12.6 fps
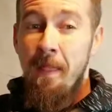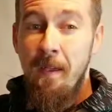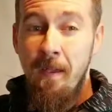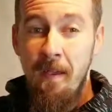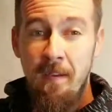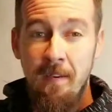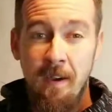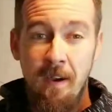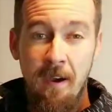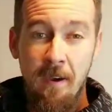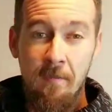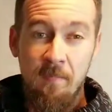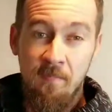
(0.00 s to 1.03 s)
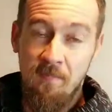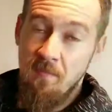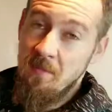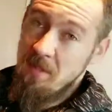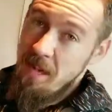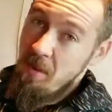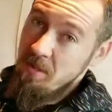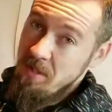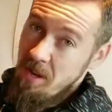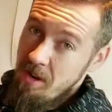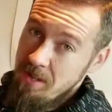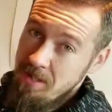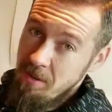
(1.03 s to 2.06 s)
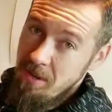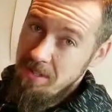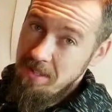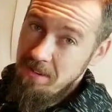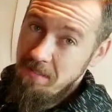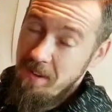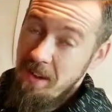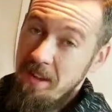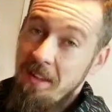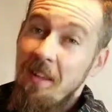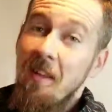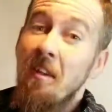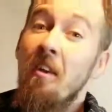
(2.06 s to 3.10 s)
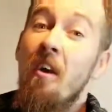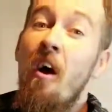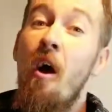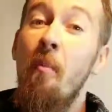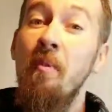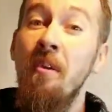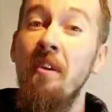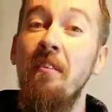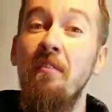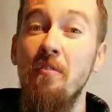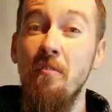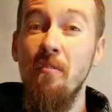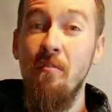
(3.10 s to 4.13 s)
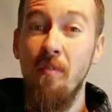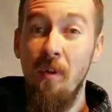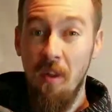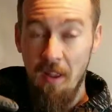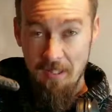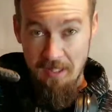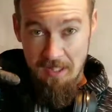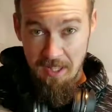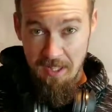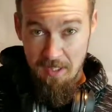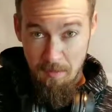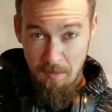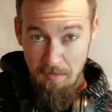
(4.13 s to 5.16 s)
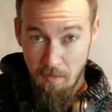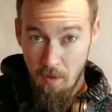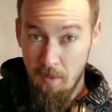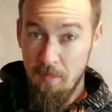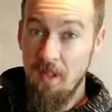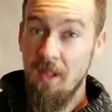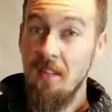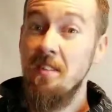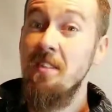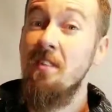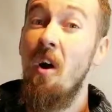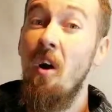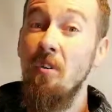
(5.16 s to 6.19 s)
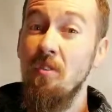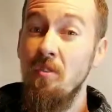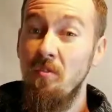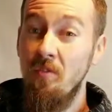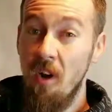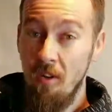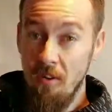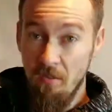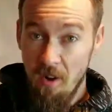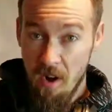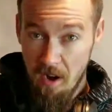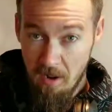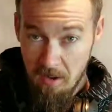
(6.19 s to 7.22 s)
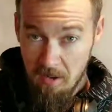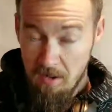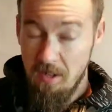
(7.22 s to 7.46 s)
And so that one's the hardest to identify. Comment if you've seen this before, because it's also very rare.